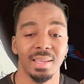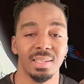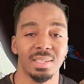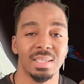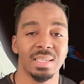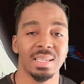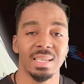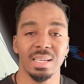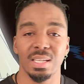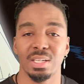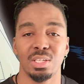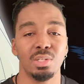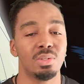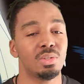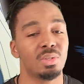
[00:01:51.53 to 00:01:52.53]

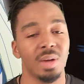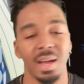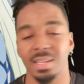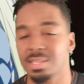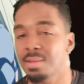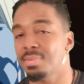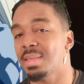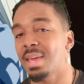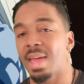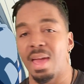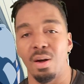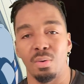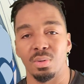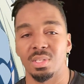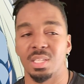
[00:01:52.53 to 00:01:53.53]
to try something
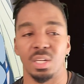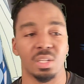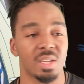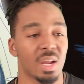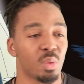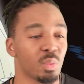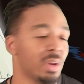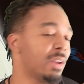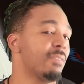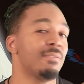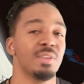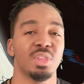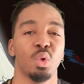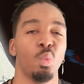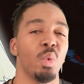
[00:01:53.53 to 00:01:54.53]
else, to try to
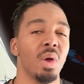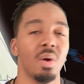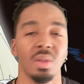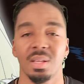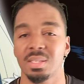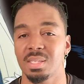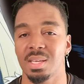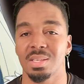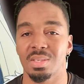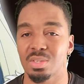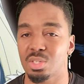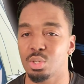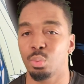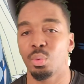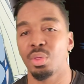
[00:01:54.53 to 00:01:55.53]
reinvent the wheel in seasons
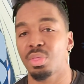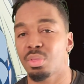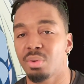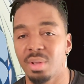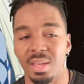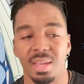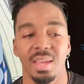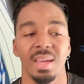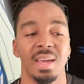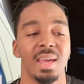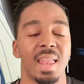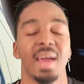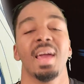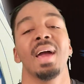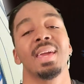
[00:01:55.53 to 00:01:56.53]
2 and 3.
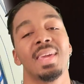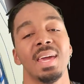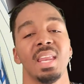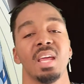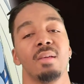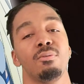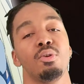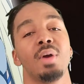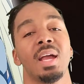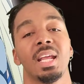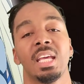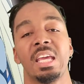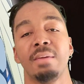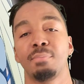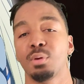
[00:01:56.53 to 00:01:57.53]
Like, I get it, you got to
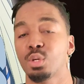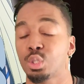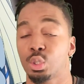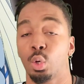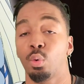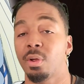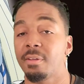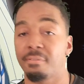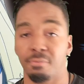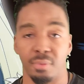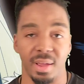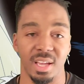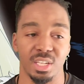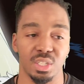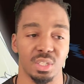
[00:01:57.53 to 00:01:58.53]
keep your story
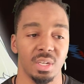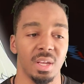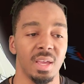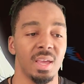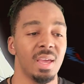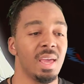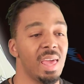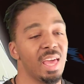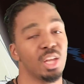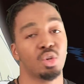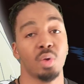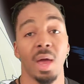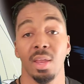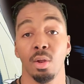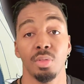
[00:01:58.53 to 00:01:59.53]
fresh and
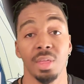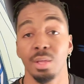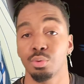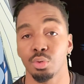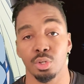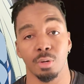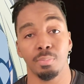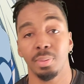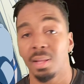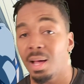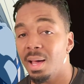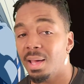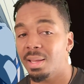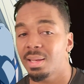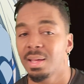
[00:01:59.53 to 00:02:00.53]
try new things with your
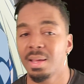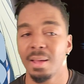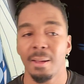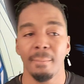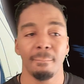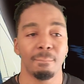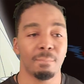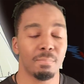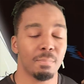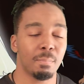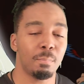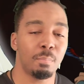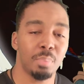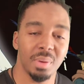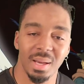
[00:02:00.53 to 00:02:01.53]
plot,
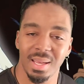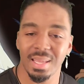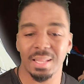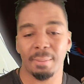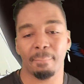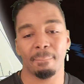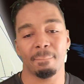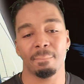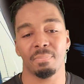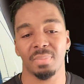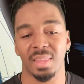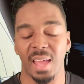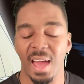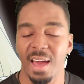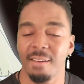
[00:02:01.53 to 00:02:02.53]
but
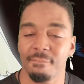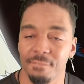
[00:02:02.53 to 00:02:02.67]
I